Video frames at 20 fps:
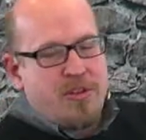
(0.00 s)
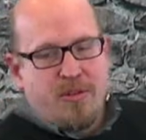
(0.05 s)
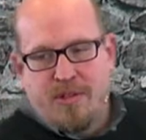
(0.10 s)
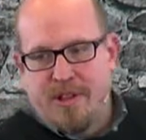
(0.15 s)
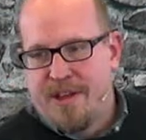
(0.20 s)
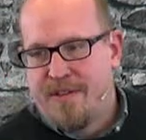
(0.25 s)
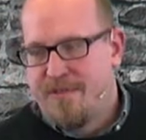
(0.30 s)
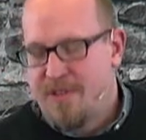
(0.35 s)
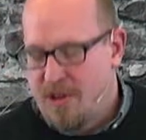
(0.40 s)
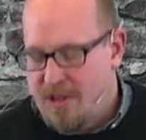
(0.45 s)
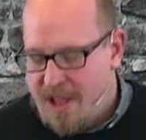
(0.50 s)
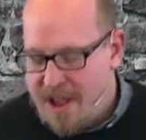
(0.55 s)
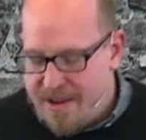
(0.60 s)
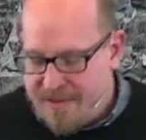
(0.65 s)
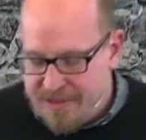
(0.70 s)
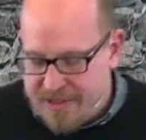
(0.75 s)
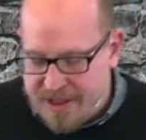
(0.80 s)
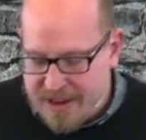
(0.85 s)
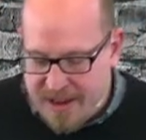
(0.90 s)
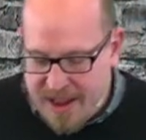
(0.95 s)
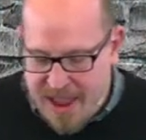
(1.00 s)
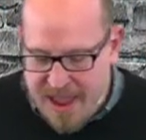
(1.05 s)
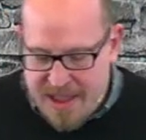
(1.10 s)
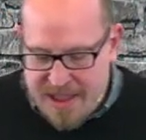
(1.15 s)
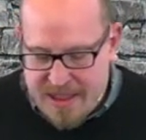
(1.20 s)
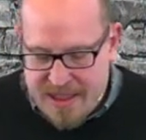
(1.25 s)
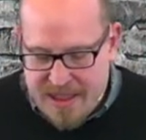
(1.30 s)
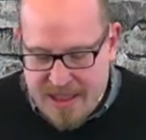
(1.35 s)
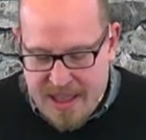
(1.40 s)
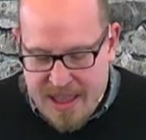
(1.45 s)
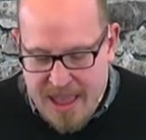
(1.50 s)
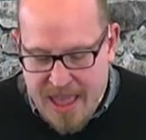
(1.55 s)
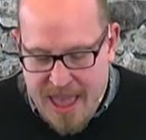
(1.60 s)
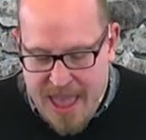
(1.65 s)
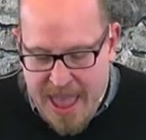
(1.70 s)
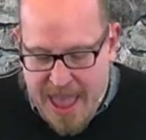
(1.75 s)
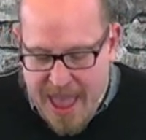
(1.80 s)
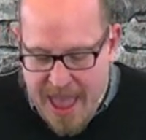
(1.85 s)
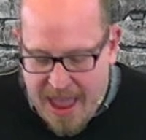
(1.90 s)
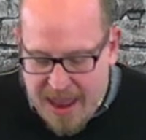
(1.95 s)
you live your life today.
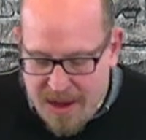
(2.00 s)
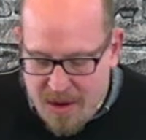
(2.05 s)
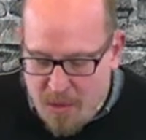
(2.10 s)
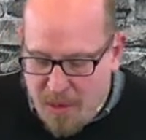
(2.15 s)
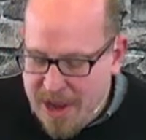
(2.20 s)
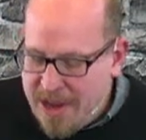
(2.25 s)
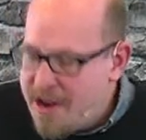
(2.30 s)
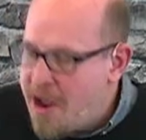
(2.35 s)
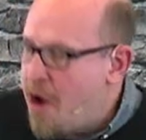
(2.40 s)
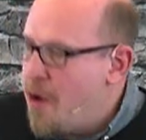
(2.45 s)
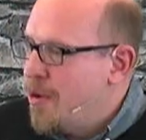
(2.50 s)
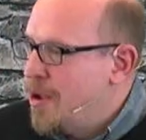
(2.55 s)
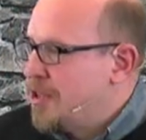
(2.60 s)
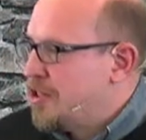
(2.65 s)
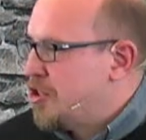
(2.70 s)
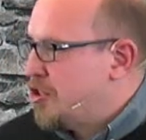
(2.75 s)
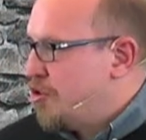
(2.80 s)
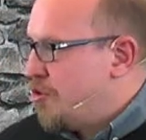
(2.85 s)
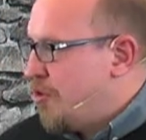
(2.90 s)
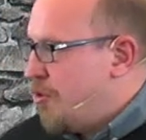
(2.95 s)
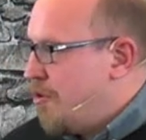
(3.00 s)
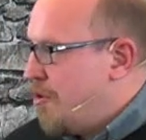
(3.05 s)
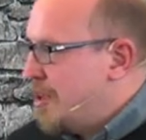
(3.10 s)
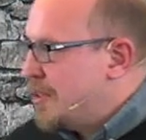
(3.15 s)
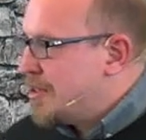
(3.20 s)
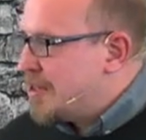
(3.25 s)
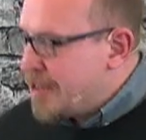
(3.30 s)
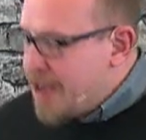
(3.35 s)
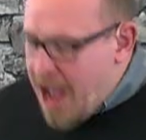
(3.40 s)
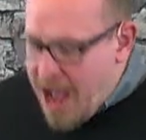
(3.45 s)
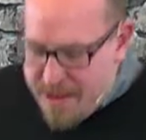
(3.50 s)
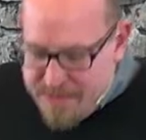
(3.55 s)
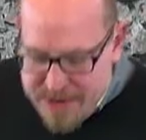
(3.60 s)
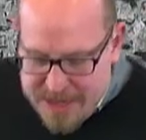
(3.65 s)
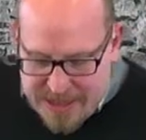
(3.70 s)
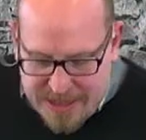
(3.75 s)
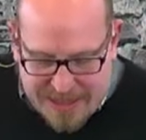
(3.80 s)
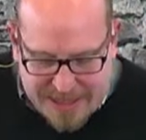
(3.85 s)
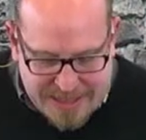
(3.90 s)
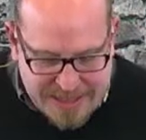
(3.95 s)
And we know it's true. It's
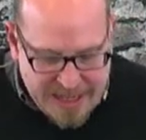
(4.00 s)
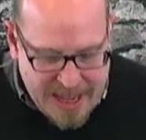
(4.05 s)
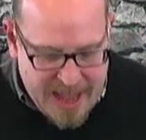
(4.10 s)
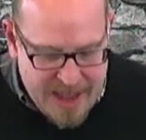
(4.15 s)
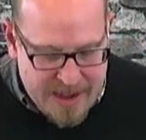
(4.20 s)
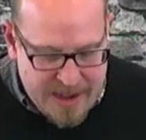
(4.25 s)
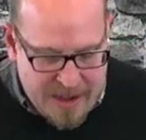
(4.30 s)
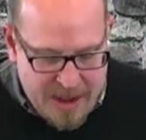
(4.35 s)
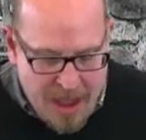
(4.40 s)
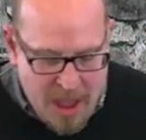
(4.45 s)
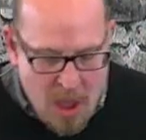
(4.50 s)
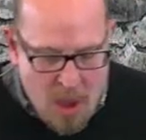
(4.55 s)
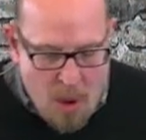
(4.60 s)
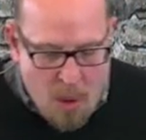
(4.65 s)
commonly said.